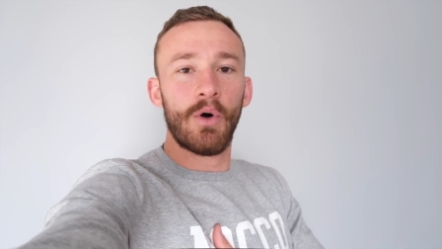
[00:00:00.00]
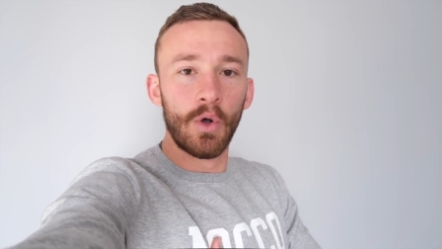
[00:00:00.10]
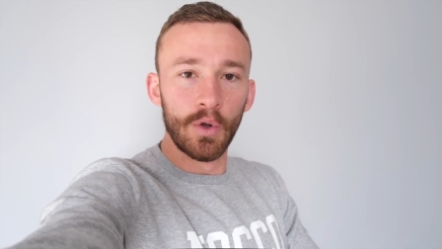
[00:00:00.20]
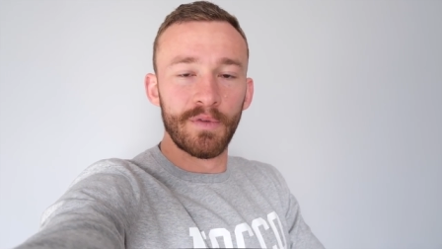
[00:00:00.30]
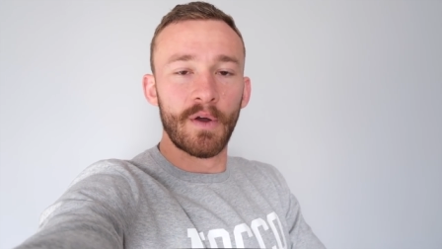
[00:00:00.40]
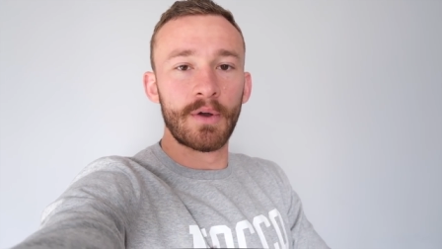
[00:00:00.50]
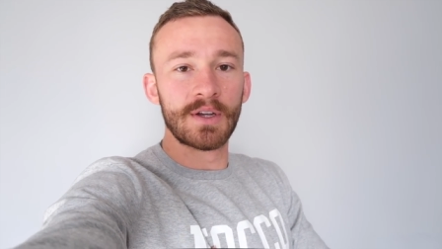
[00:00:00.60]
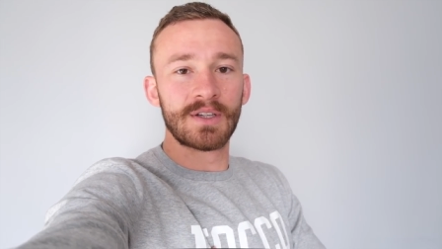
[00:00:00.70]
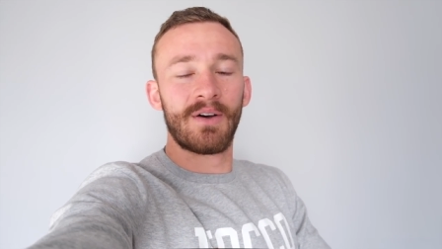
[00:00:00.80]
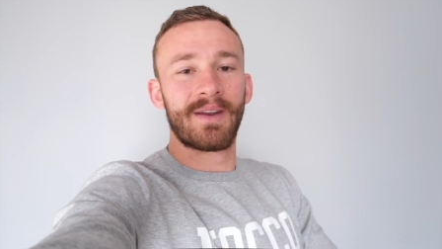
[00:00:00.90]
all
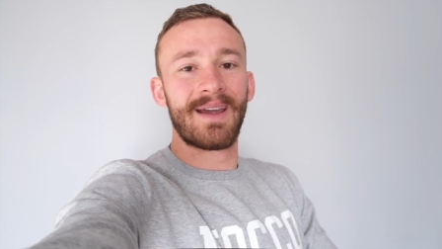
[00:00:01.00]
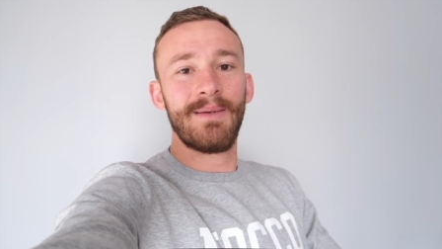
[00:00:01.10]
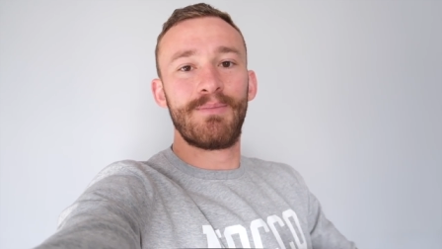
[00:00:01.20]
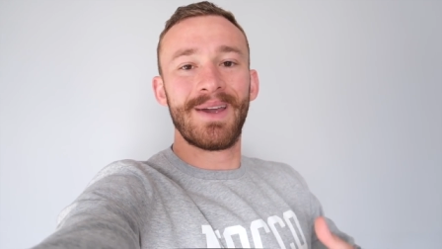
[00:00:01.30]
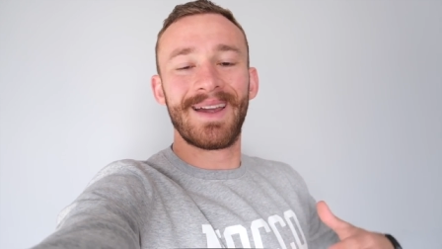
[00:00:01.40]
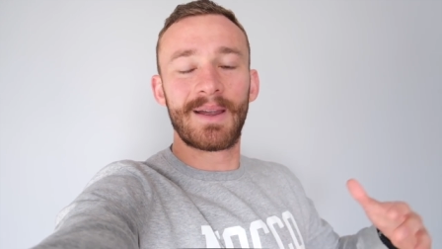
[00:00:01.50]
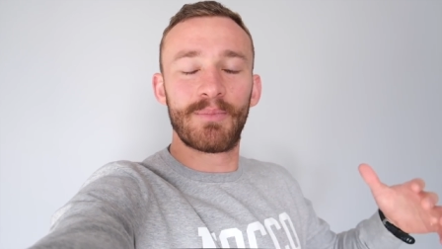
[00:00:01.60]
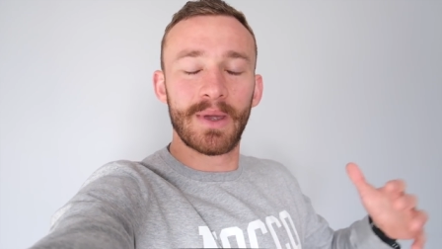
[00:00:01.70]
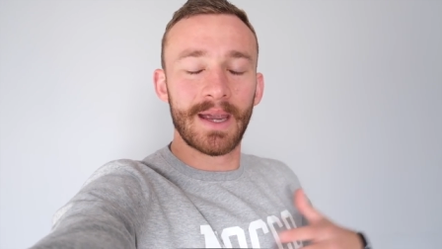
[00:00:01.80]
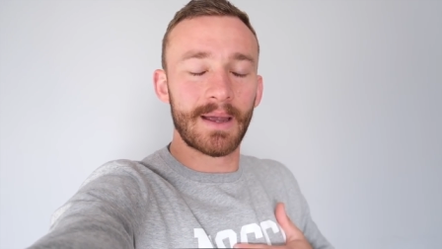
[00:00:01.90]
focused on a big,
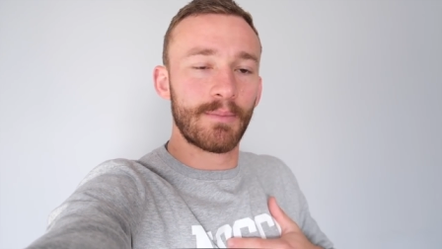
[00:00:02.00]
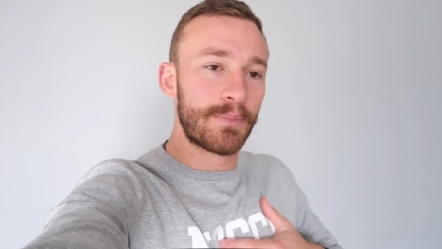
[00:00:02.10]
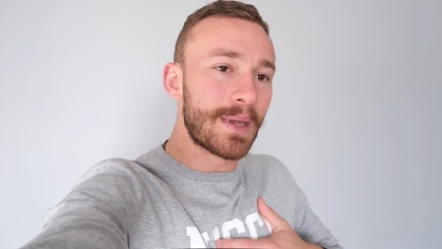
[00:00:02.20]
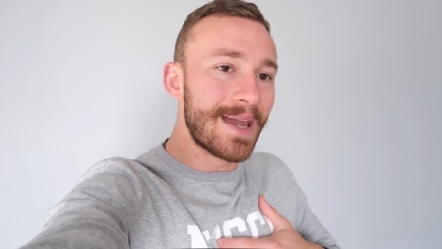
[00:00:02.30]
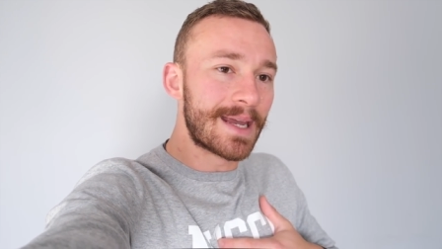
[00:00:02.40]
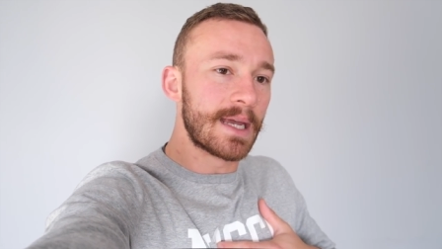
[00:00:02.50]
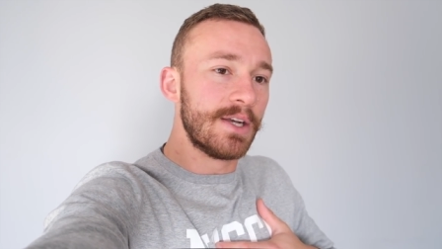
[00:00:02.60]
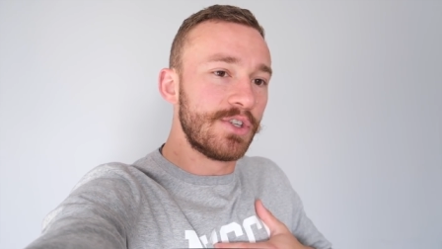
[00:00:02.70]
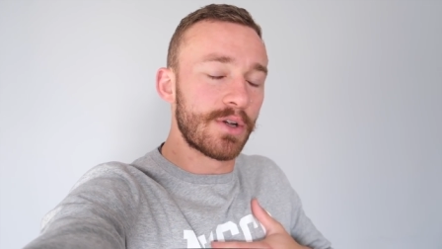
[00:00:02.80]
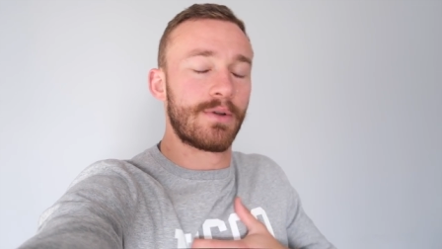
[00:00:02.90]
big, big
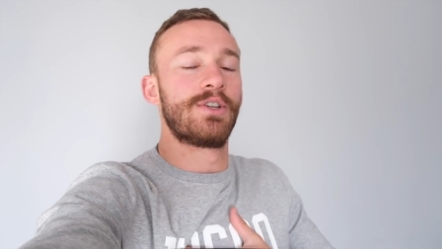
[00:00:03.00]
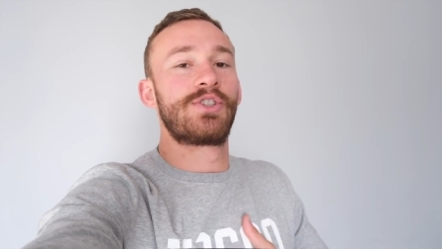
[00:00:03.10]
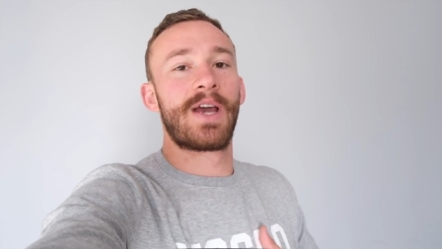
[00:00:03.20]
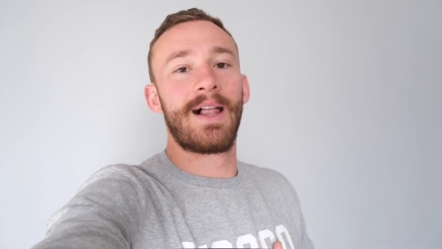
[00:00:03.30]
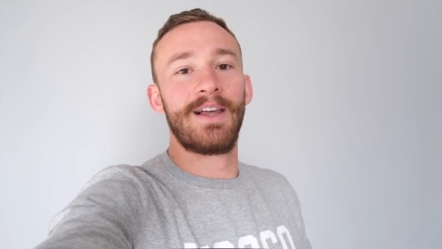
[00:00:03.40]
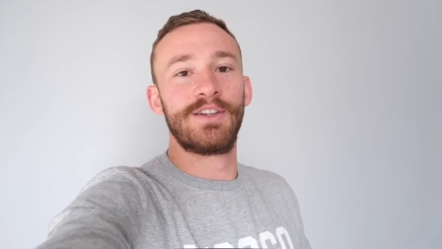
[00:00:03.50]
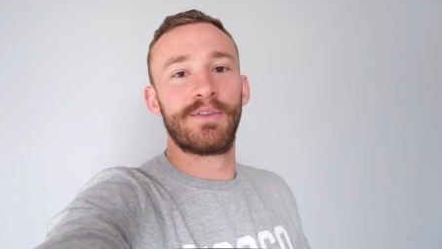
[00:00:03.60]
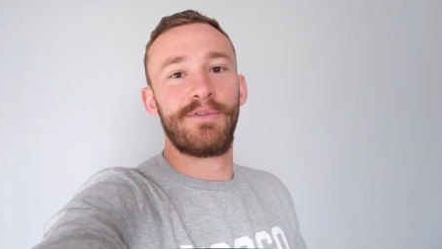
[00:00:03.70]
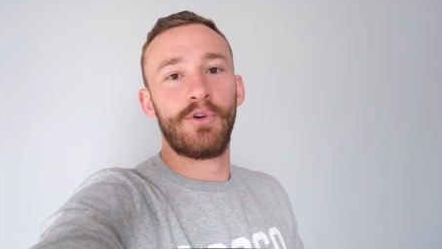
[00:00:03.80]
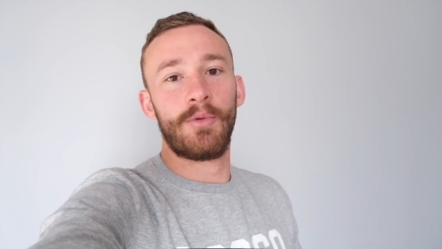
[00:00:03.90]
endurance challenge
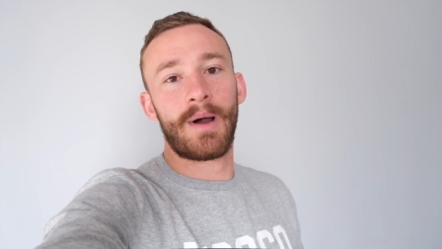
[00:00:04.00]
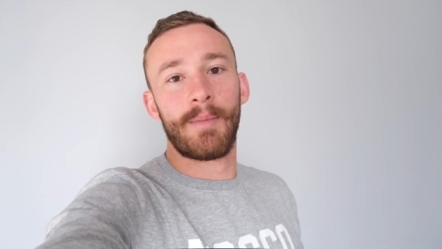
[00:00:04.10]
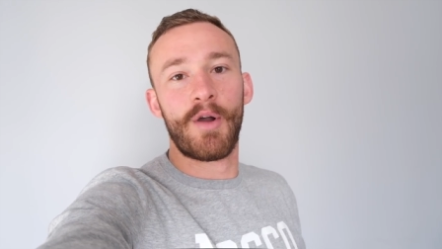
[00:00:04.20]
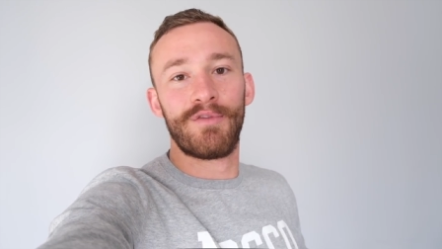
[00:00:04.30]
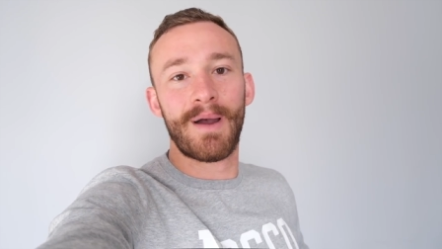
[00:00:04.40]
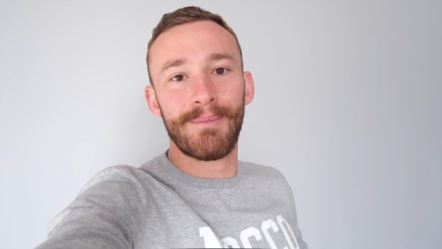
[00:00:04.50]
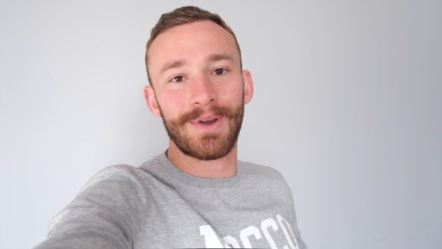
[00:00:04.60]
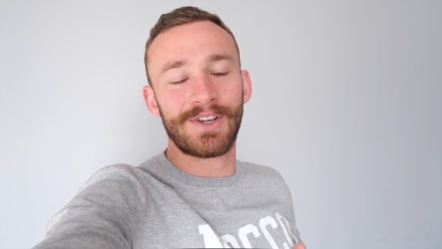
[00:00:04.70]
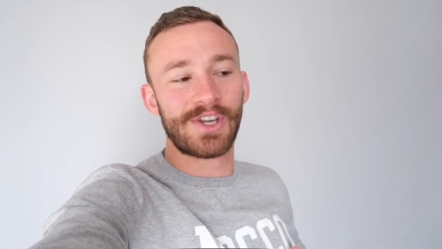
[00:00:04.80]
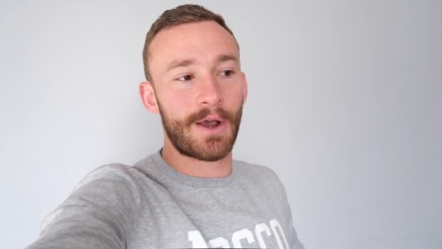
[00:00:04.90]
for my
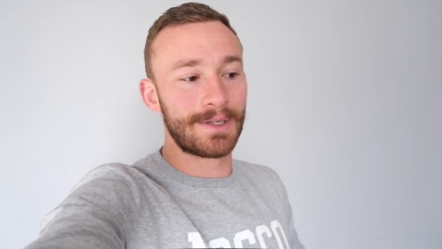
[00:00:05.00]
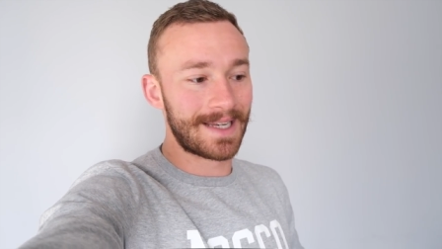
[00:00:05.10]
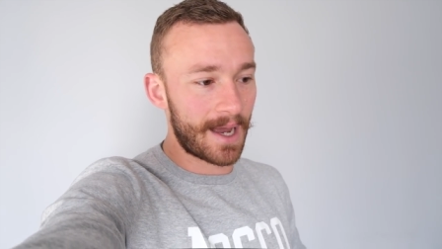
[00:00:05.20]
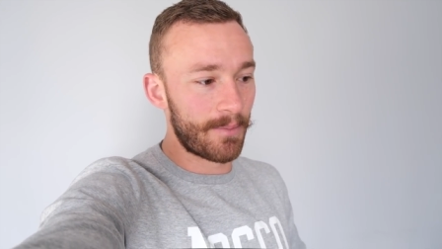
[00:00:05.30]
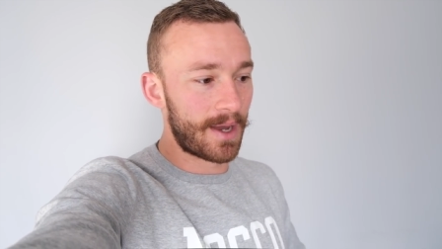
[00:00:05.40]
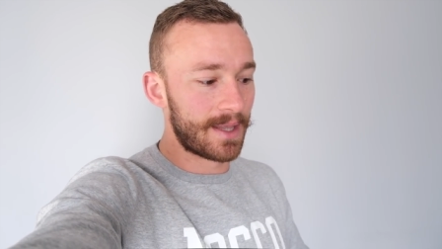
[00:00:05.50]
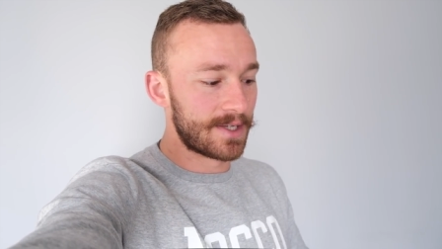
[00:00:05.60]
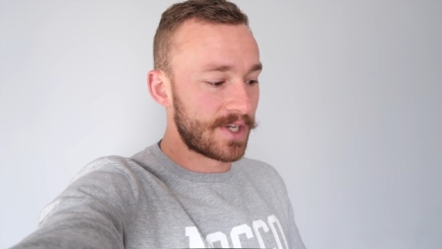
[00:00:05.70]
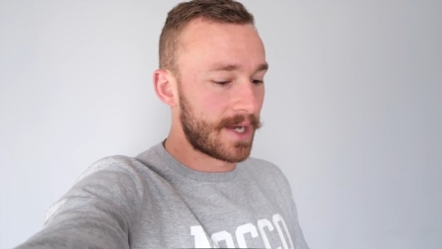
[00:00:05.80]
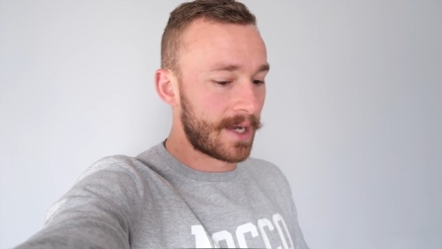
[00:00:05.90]
Movember charity campaign
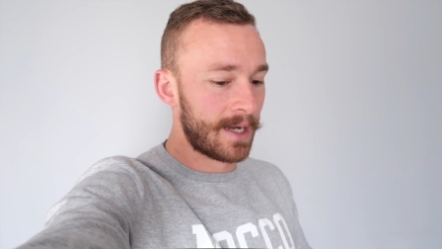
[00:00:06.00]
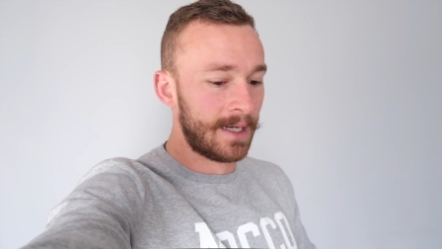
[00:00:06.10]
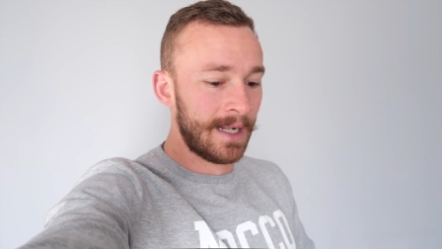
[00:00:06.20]
this year.